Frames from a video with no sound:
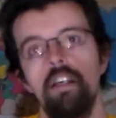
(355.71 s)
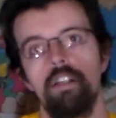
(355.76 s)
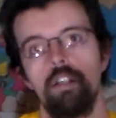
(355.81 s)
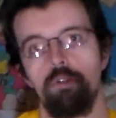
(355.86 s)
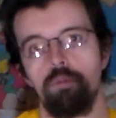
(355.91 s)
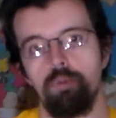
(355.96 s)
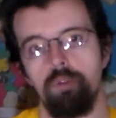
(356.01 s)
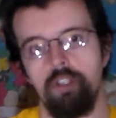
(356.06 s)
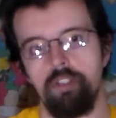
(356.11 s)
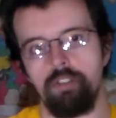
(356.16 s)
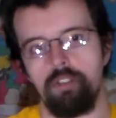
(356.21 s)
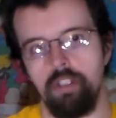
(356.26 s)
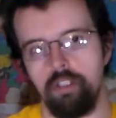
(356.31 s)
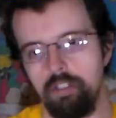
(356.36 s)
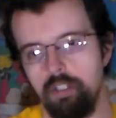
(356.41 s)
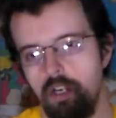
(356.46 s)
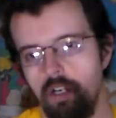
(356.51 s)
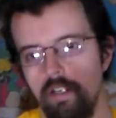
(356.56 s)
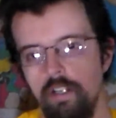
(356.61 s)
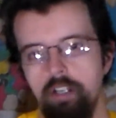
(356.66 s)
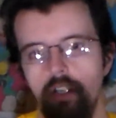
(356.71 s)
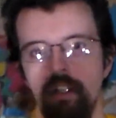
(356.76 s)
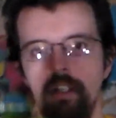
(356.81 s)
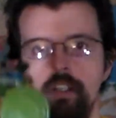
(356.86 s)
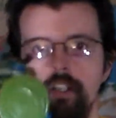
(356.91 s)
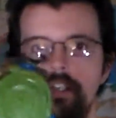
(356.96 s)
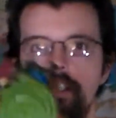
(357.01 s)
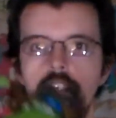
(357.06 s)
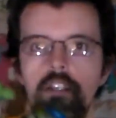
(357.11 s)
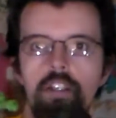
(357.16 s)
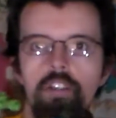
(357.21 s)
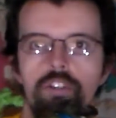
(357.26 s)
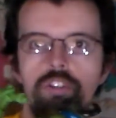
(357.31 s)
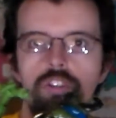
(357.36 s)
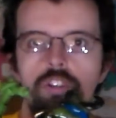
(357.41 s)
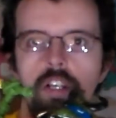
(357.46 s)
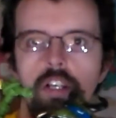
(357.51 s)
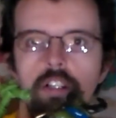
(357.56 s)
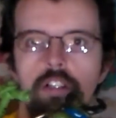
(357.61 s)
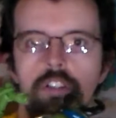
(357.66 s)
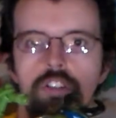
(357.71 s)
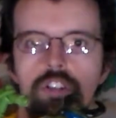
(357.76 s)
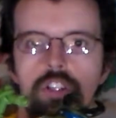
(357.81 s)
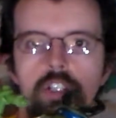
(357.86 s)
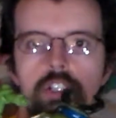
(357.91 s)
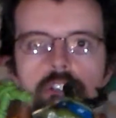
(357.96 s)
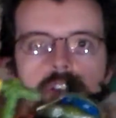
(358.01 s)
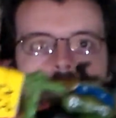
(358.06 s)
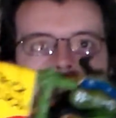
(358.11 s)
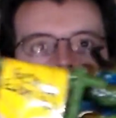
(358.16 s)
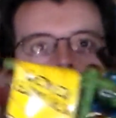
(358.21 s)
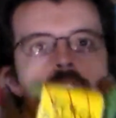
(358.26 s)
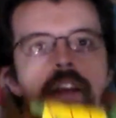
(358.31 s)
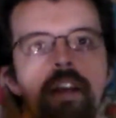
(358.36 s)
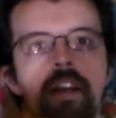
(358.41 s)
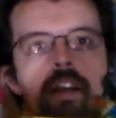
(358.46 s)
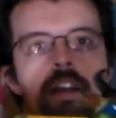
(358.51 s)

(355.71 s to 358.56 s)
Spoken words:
comes with his katana, his shell shield,